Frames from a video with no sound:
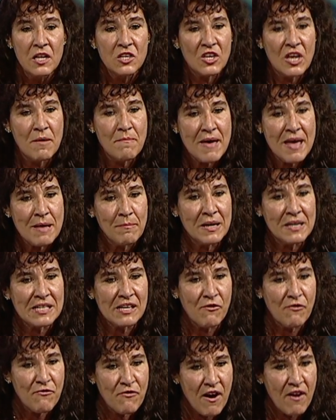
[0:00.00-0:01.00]
So I made
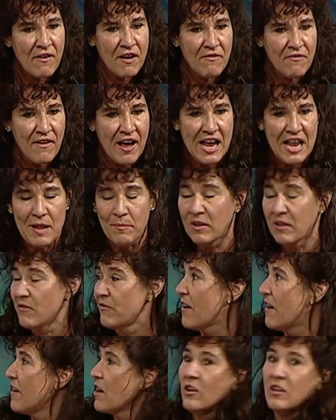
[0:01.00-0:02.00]
myself very available and
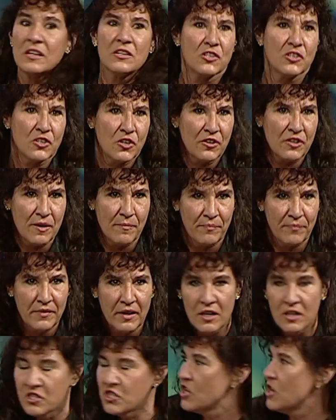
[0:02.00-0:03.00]
very honest to them.
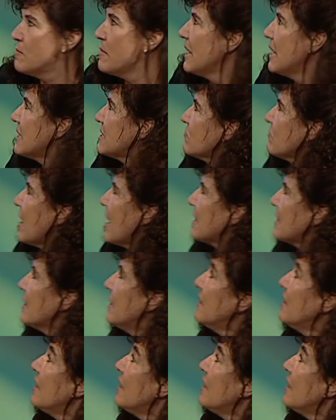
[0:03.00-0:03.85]
2 minutes, right.